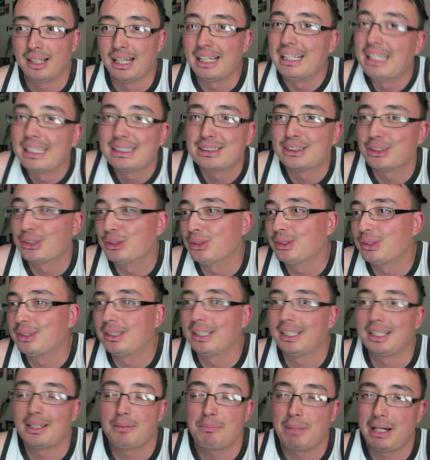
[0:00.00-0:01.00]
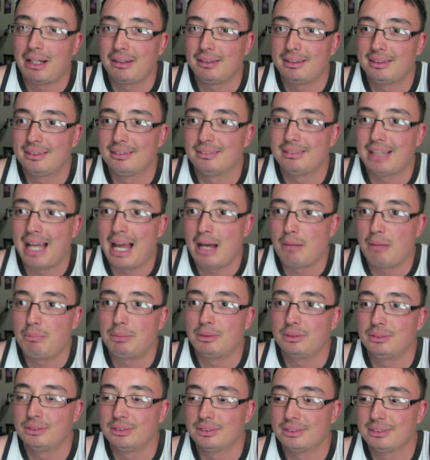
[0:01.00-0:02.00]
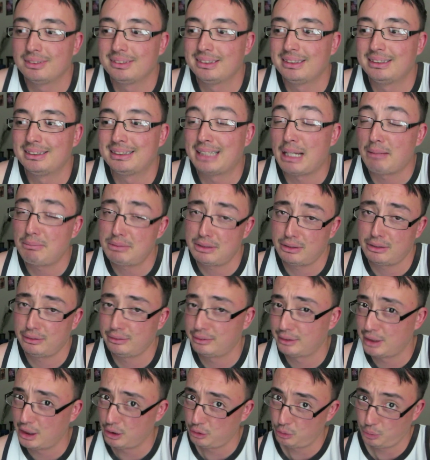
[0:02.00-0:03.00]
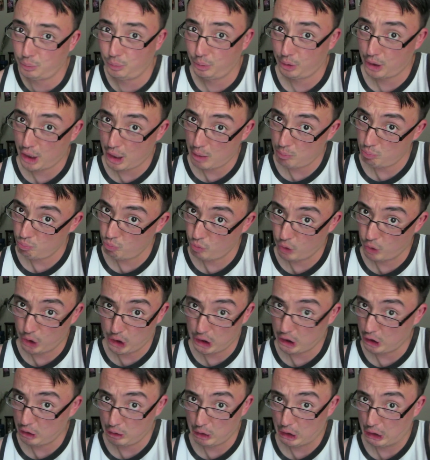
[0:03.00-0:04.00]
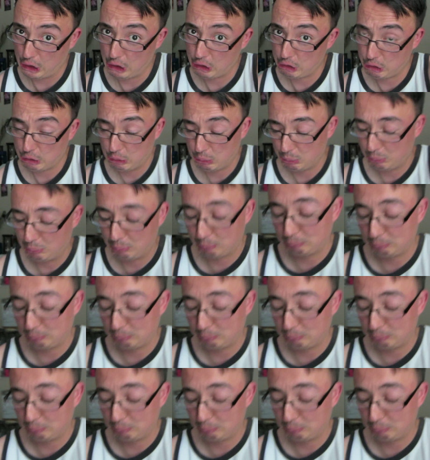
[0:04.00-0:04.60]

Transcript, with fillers: And that's a good thing about Apple. Samsung's not doing that, really. It isn't.